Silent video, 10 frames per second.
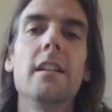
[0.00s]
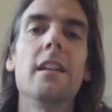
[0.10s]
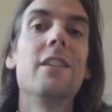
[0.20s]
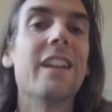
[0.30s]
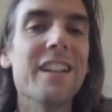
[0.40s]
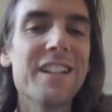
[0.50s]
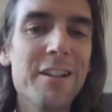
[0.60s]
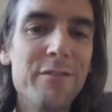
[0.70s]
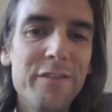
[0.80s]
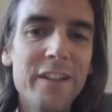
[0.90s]
Okay, so
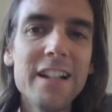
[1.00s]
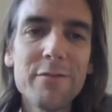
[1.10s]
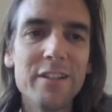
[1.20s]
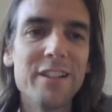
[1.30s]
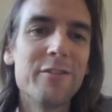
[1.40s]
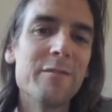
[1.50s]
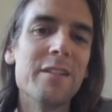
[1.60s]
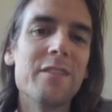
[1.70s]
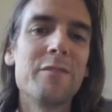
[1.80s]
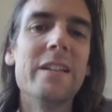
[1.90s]
we'll finish with a quick bit
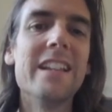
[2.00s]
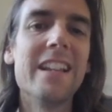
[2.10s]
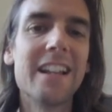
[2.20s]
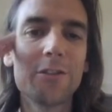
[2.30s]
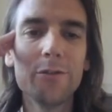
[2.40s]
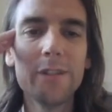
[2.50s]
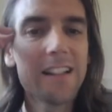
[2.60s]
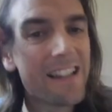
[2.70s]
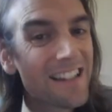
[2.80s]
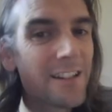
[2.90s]
of speaking as
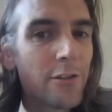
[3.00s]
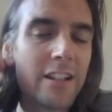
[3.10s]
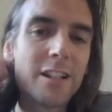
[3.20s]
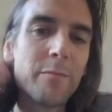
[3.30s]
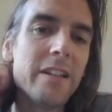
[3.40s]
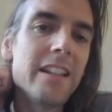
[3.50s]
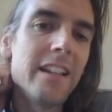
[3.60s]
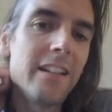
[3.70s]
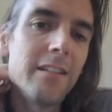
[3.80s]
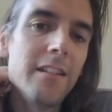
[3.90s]
always. This is a quick
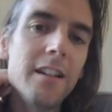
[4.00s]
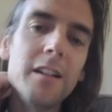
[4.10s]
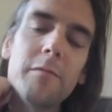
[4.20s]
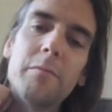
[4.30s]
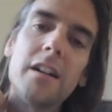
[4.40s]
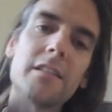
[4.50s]
speaking part